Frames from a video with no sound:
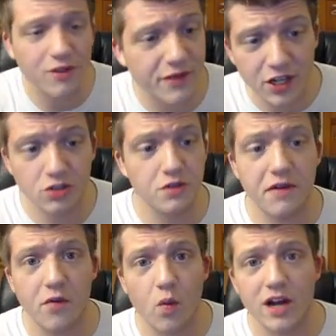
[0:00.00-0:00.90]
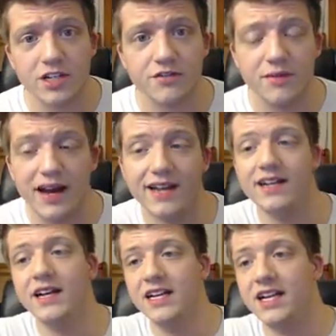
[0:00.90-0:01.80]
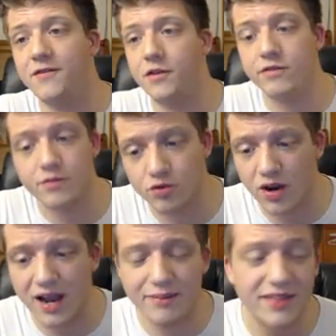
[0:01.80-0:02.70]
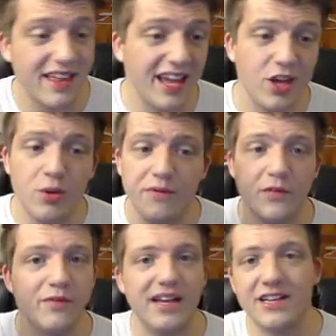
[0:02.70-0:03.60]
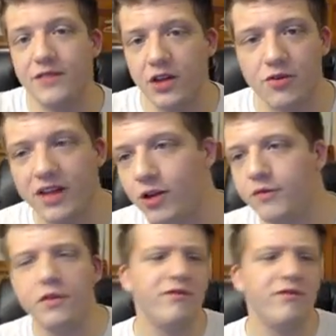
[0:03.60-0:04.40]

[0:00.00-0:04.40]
the videos you've ever watched of mine. If you've subscribed, thank you. If you've liked a video, thank you. If